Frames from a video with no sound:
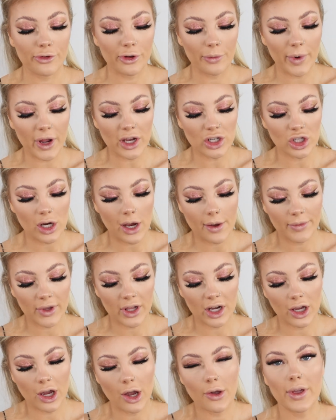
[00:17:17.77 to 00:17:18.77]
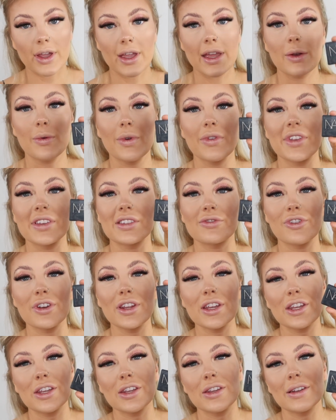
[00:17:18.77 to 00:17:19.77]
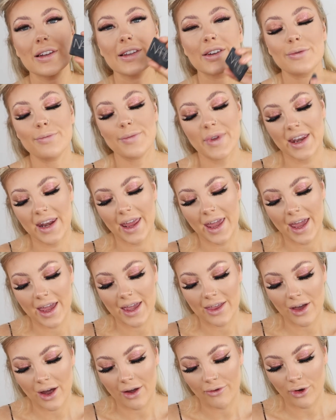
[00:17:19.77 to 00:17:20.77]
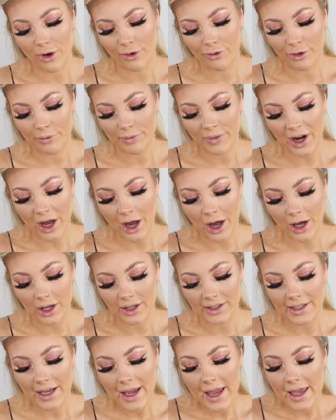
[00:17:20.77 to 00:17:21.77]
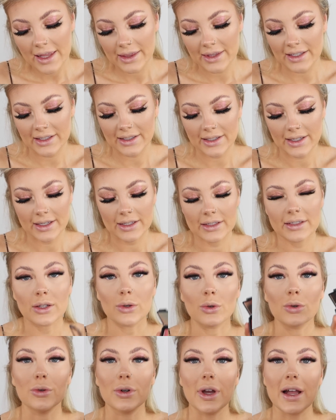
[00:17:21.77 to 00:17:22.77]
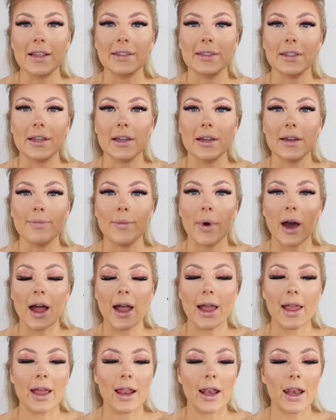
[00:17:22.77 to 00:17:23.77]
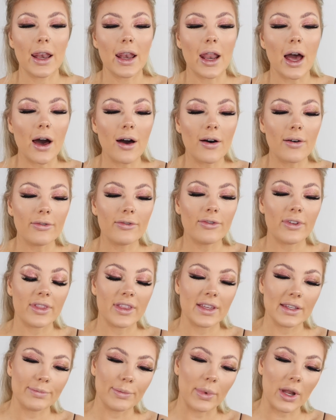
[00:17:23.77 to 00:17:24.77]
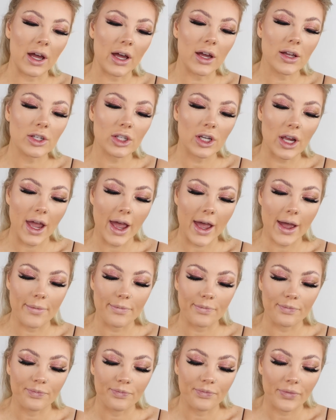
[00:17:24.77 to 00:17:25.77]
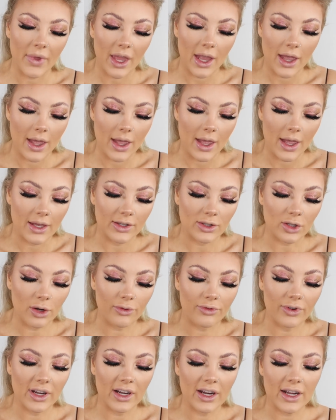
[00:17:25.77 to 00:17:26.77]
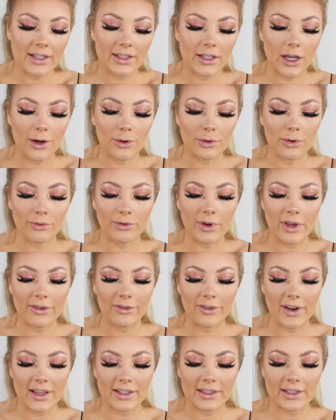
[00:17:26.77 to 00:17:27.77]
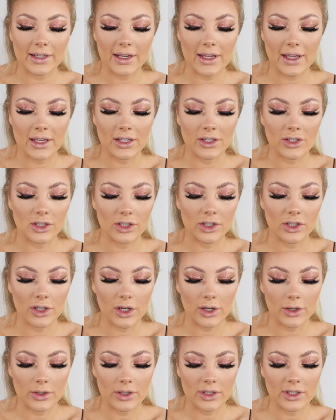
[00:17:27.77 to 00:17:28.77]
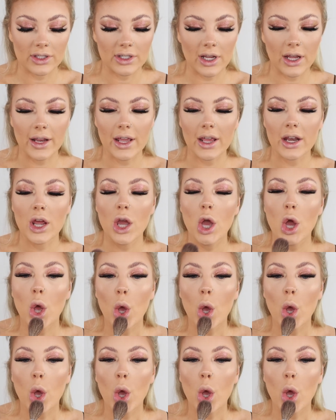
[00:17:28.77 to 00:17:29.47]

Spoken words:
for blusher, I'm going to go in with this really cute little mini that I've got from NARS. This is Orgasm. I love this blush. It's got a really nice gold reflex in it. It's just so stunning.